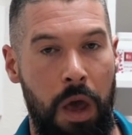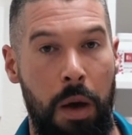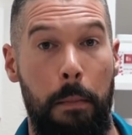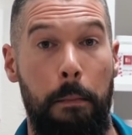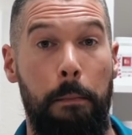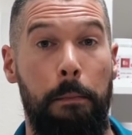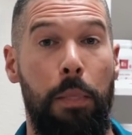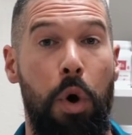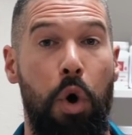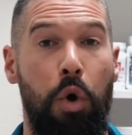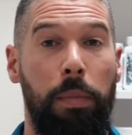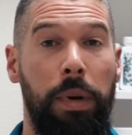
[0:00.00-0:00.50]

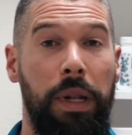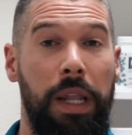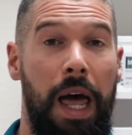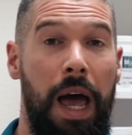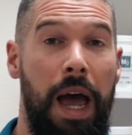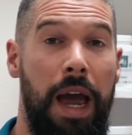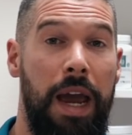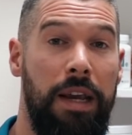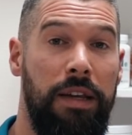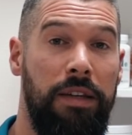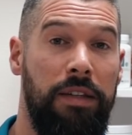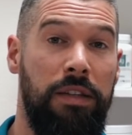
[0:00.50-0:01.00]

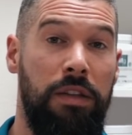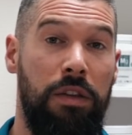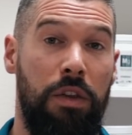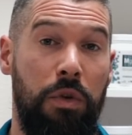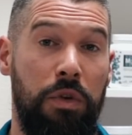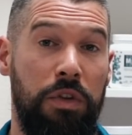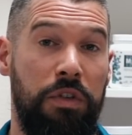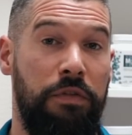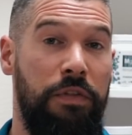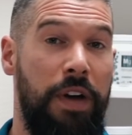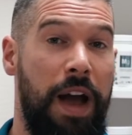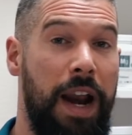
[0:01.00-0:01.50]
mobilize
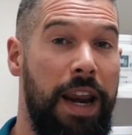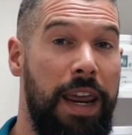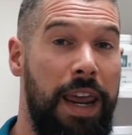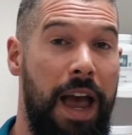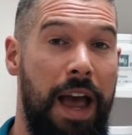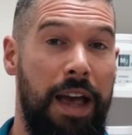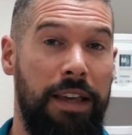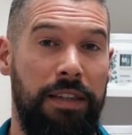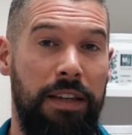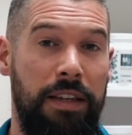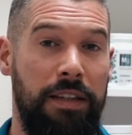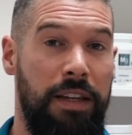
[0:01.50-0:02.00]
those fatty
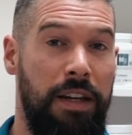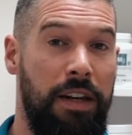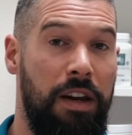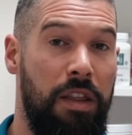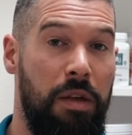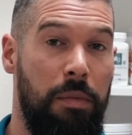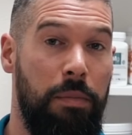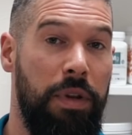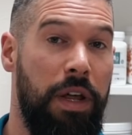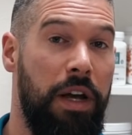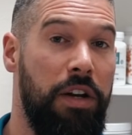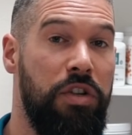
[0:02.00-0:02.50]
acids into
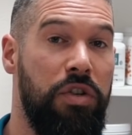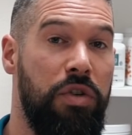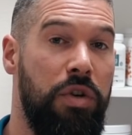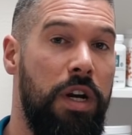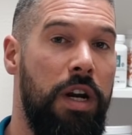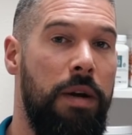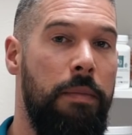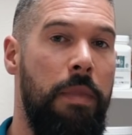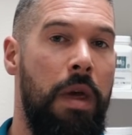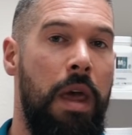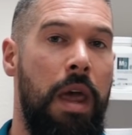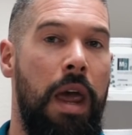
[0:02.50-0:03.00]
the
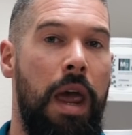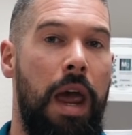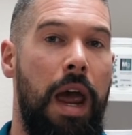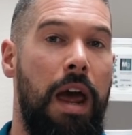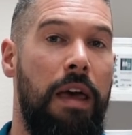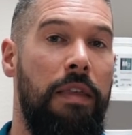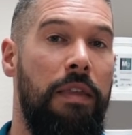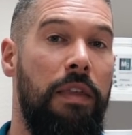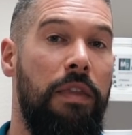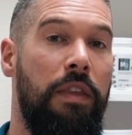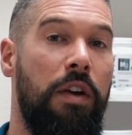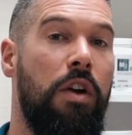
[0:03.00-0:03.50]
bloodstream,
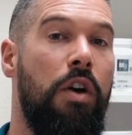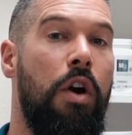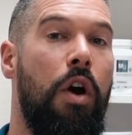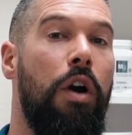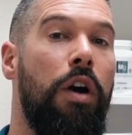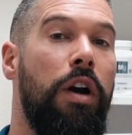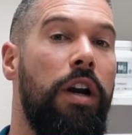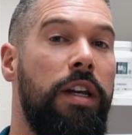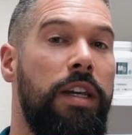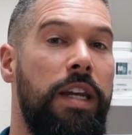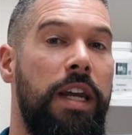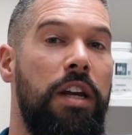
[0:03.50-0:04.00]
and then the
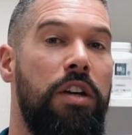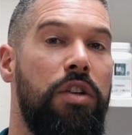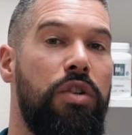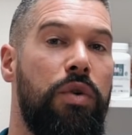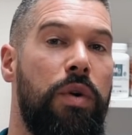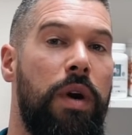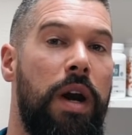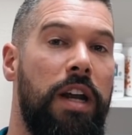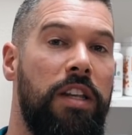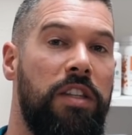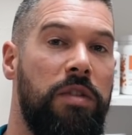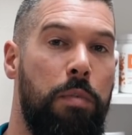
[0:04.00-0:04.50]
carnitine
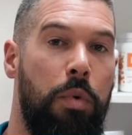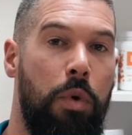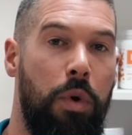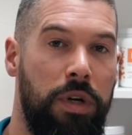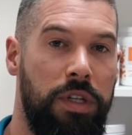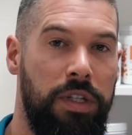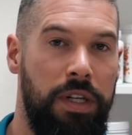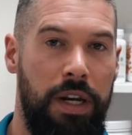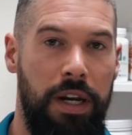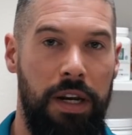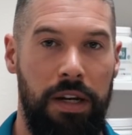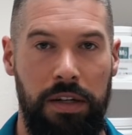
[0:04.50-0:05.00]

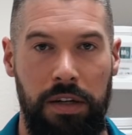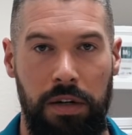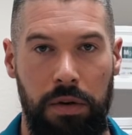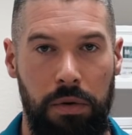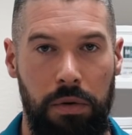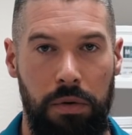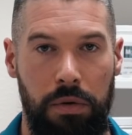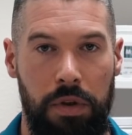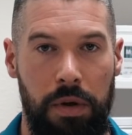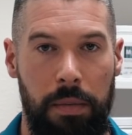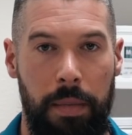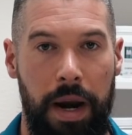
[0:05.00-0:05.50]
transports it
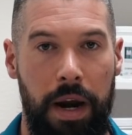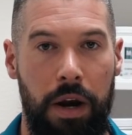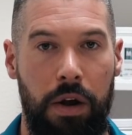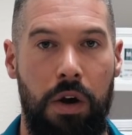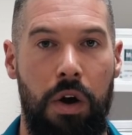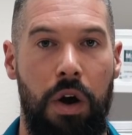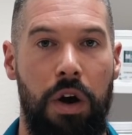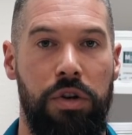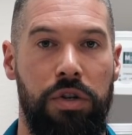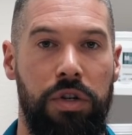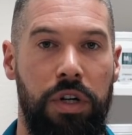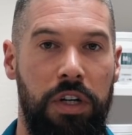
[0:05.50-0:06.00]
into the
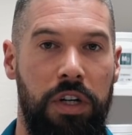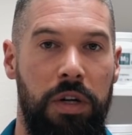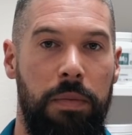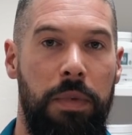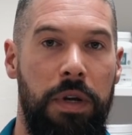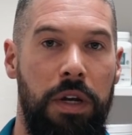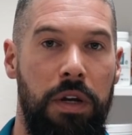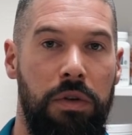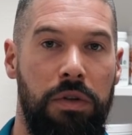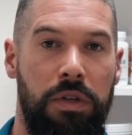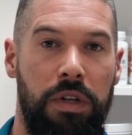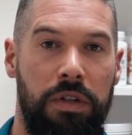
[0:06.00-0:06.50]
mitochondria to be
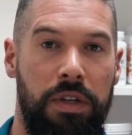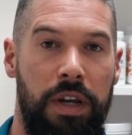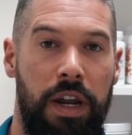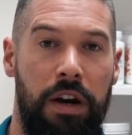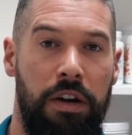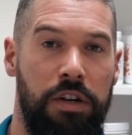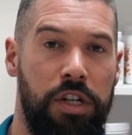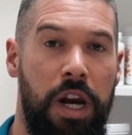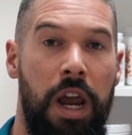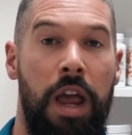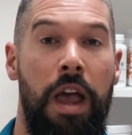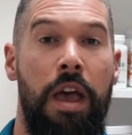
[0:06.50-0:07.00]
used as
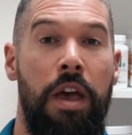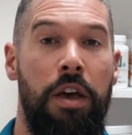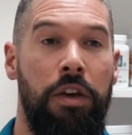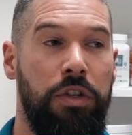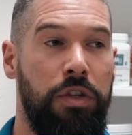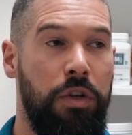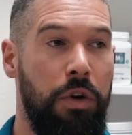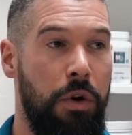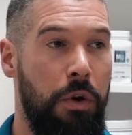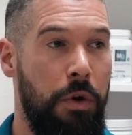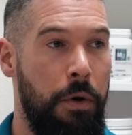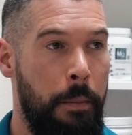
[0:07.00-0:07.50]
energy.
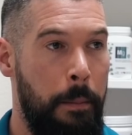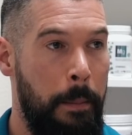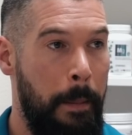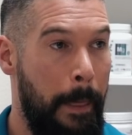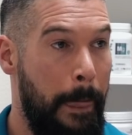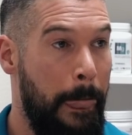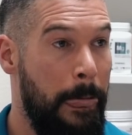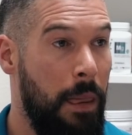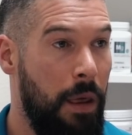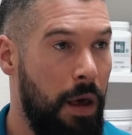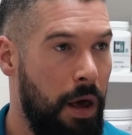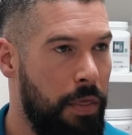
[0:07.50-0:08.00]
So
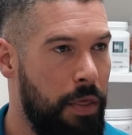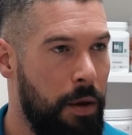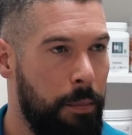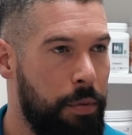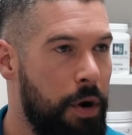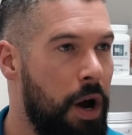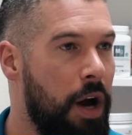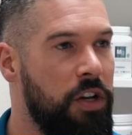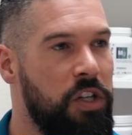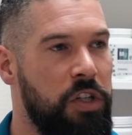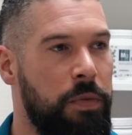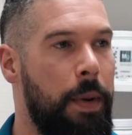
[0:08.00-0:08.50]
on the
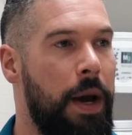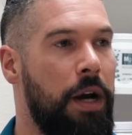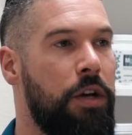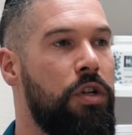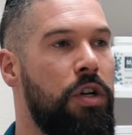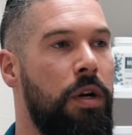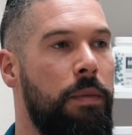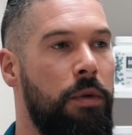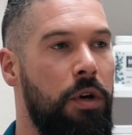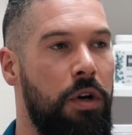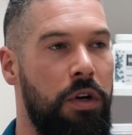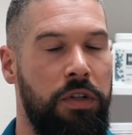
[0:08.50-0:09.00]
broad
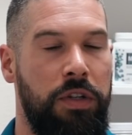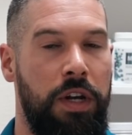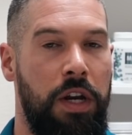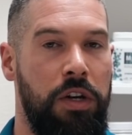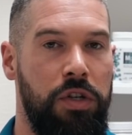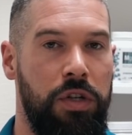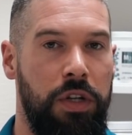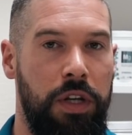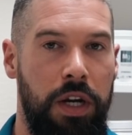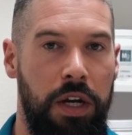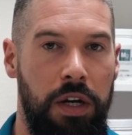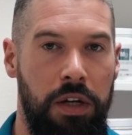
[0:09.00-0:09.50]
spectrum, you're
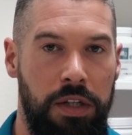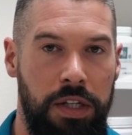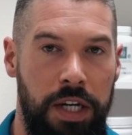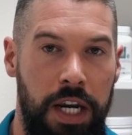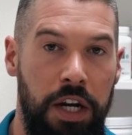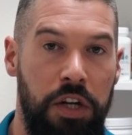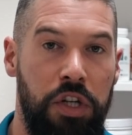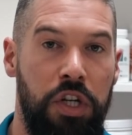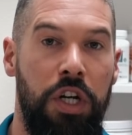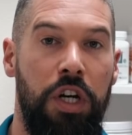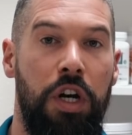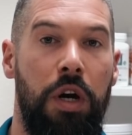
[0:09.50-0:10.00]
essentially
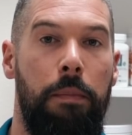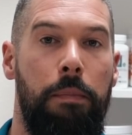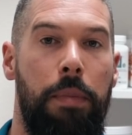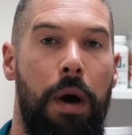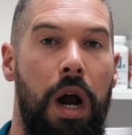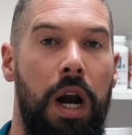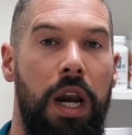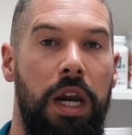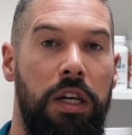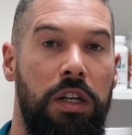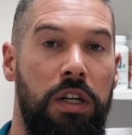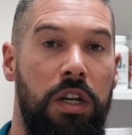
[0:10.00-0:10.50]
teaching your
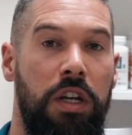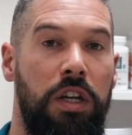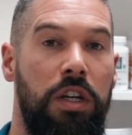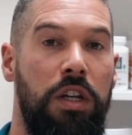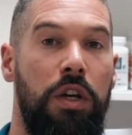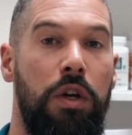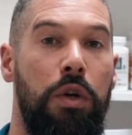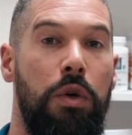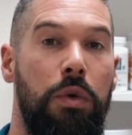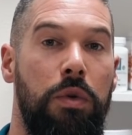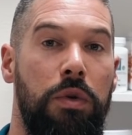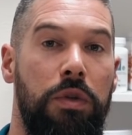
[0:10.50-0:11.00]
body to
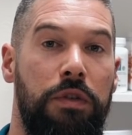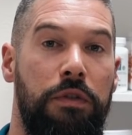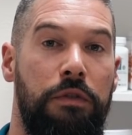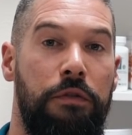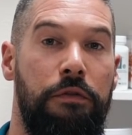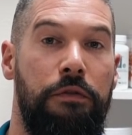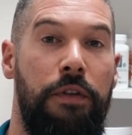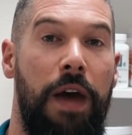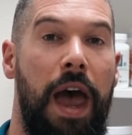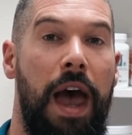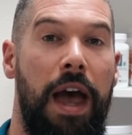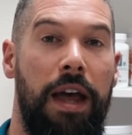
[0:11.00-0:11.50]
use
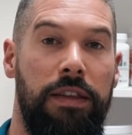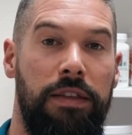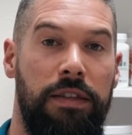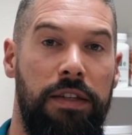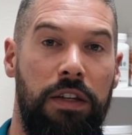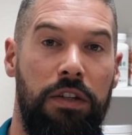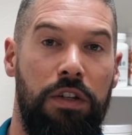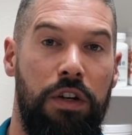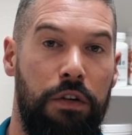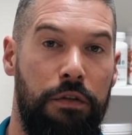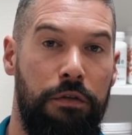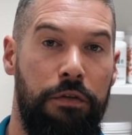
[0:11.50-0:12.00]
fats
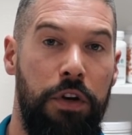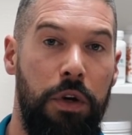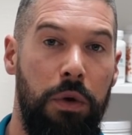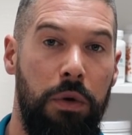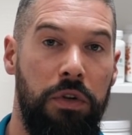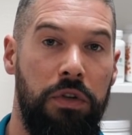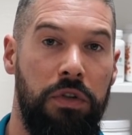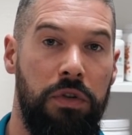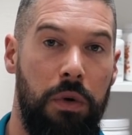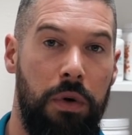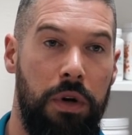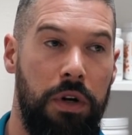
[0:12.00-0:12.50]
as your fuel
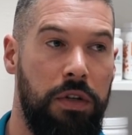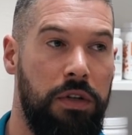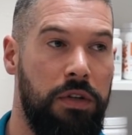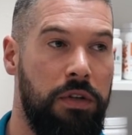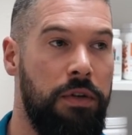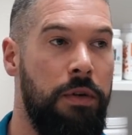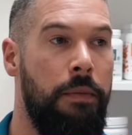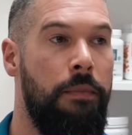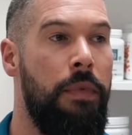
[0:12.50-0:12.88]
source.